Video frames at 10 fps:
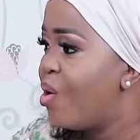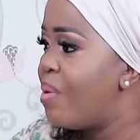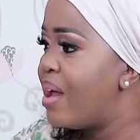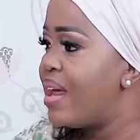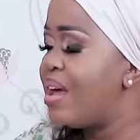
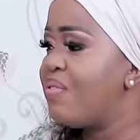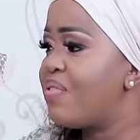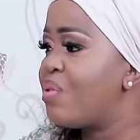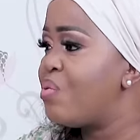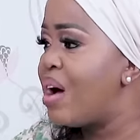Oman
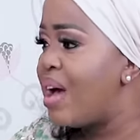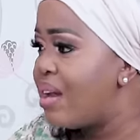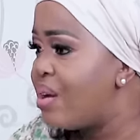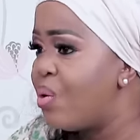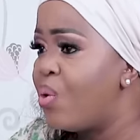
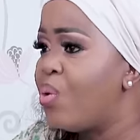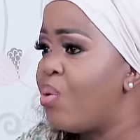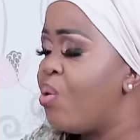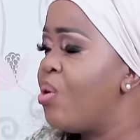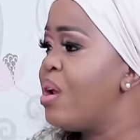everyone
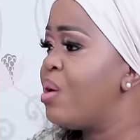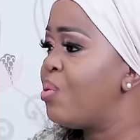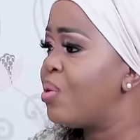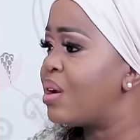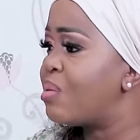
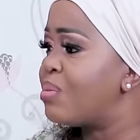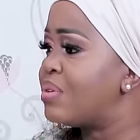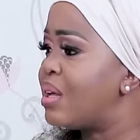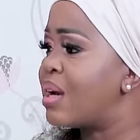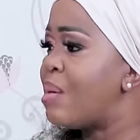oiling or
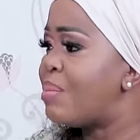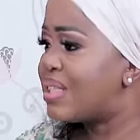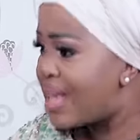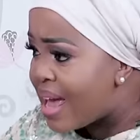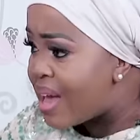
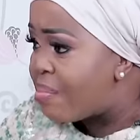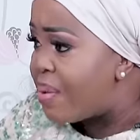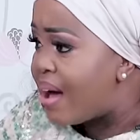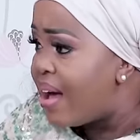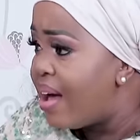ramatseba.